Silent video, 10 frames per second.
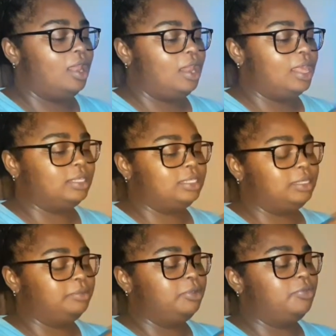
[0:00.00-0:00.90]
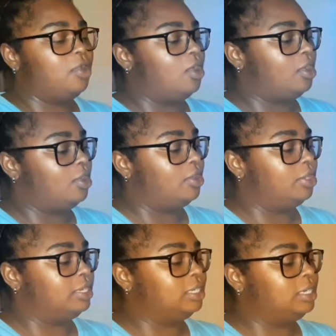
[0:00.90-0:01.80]
Let's move
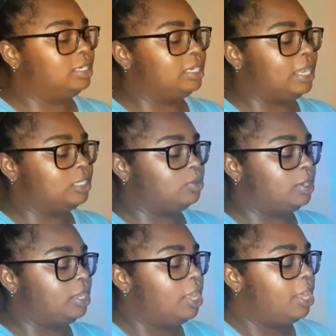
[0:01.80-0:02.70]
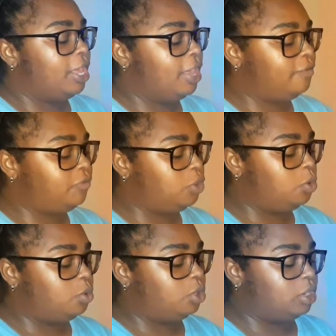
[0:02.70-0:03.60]
on. The next one. If
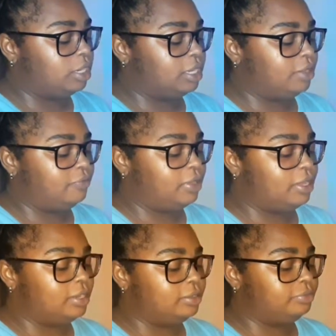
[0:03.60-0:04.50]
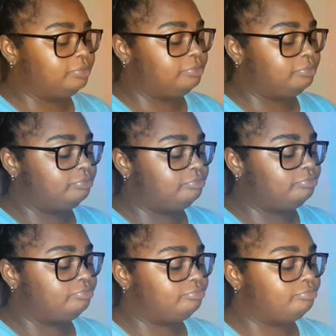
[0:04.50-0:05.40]
you were given
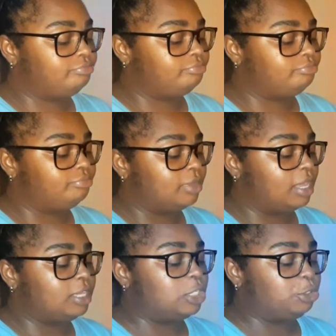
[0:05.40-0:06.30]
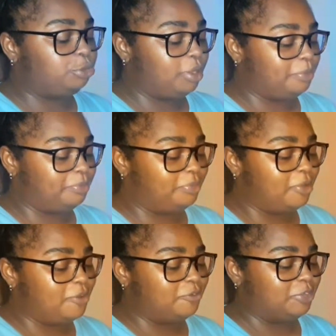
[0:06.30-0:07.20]
a trip
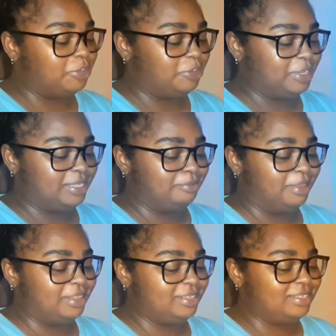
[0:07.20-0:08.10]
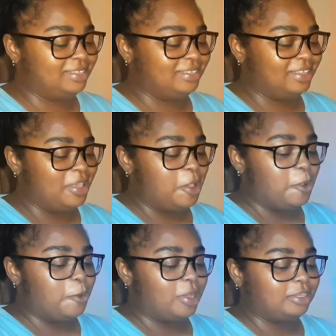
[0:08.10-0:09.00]
for Christmas,
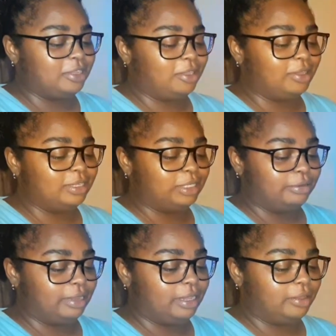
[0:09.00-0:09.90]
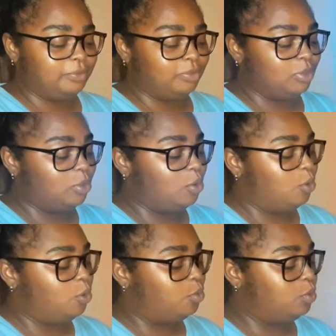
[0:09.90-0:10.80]
what country
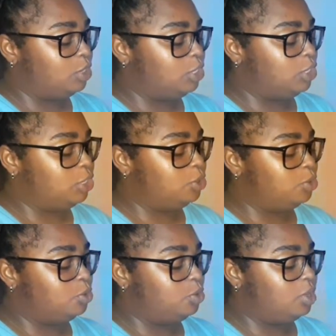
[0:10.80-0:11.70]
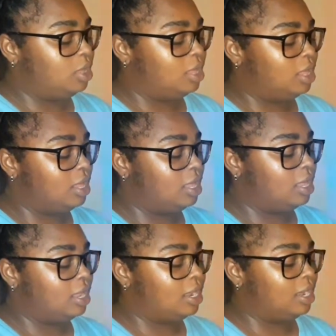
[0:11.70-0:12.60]
would you
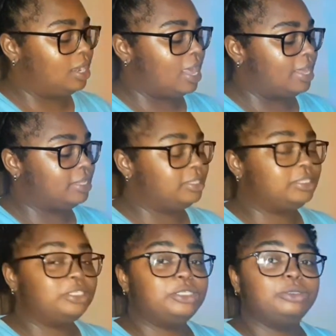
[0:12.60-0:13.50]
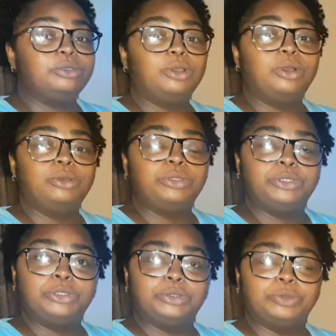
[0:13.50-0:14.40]
like to go
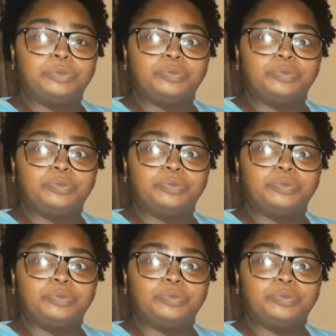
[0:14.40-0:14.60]
to?